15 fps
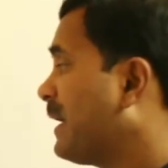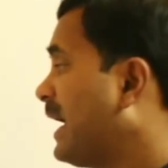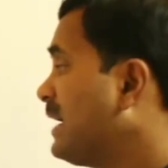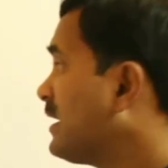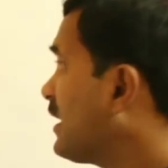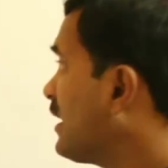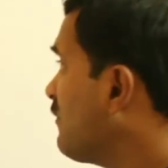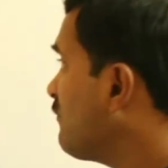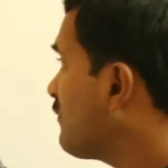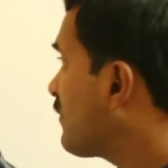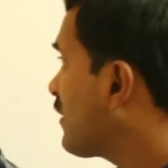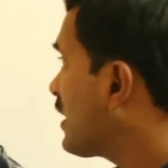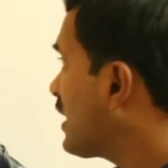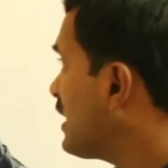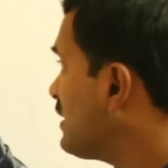and
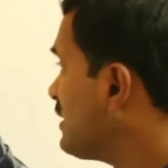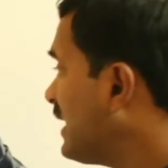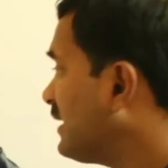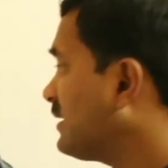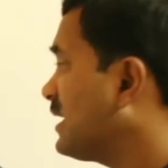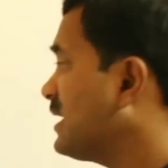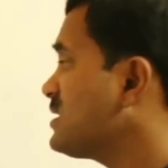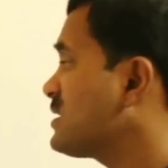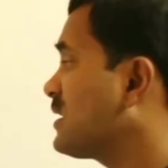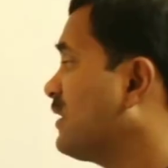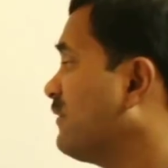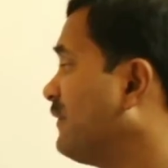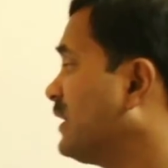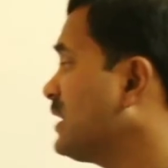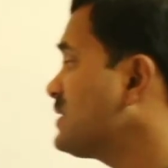in that test,
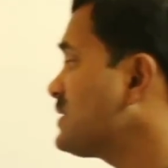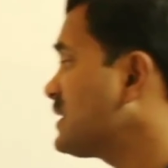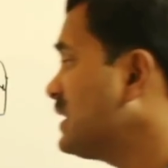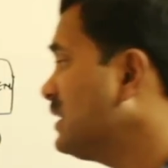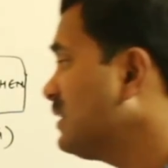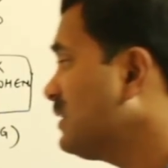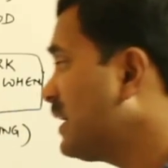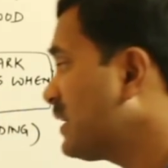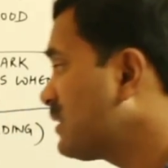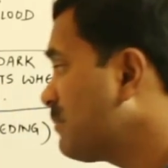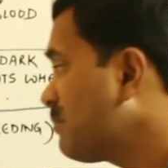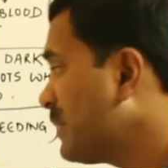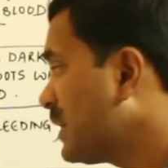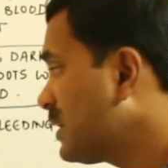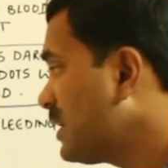if it is seen that the
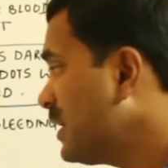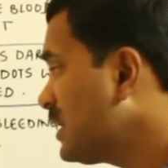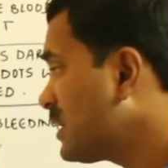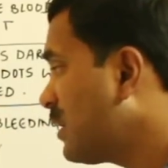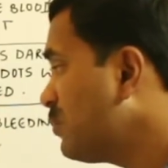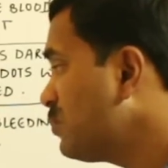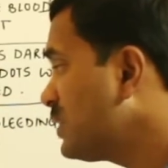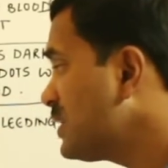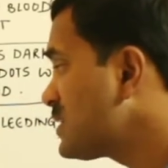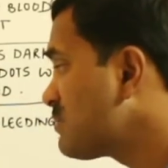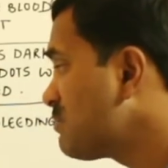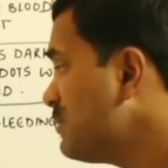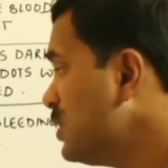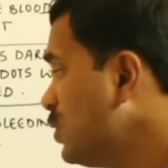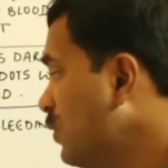platelet count
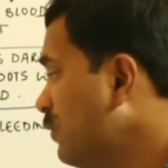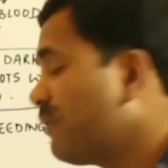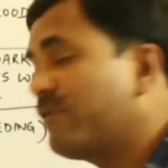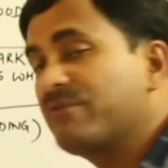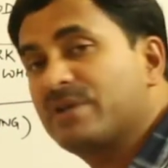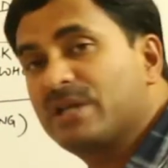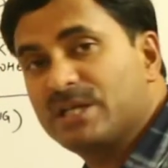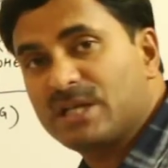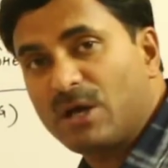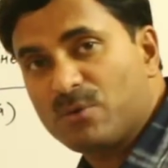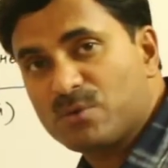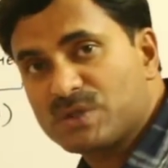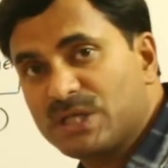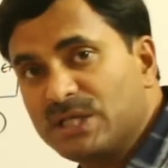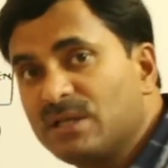is below
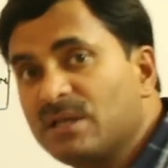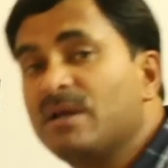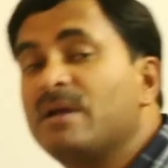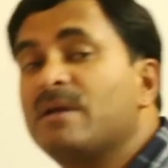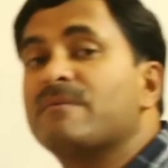50,000,